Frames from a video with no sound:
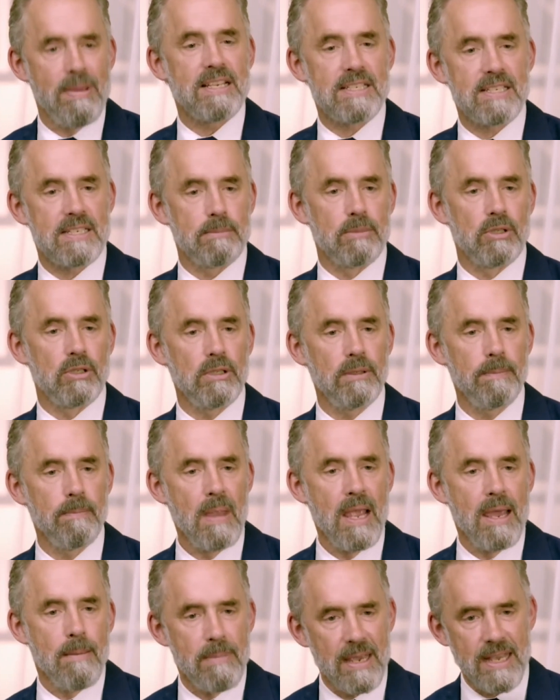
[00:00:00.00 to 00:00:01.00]

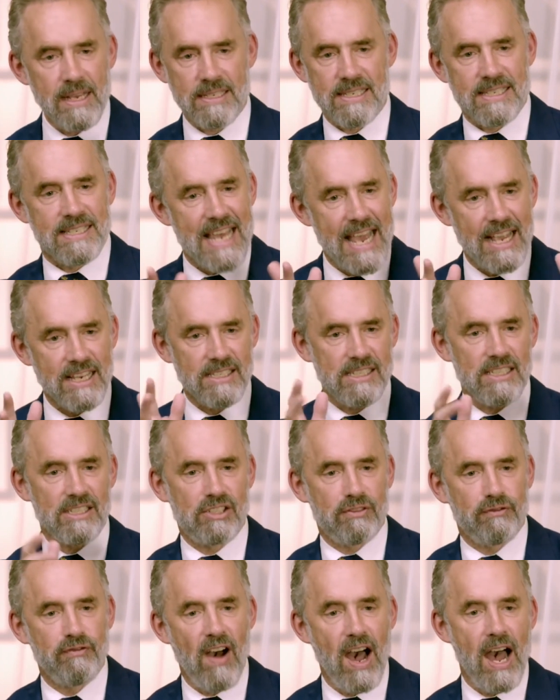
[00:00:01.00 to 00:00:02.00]
permissible because sex
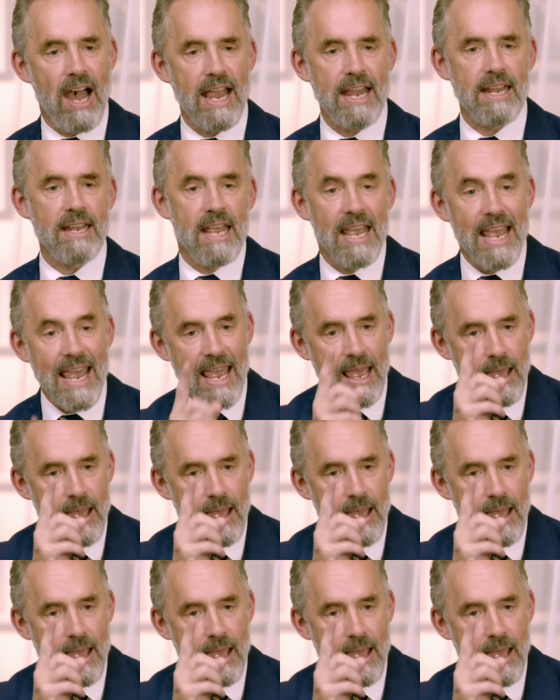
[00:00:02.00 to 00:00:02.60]
is fine,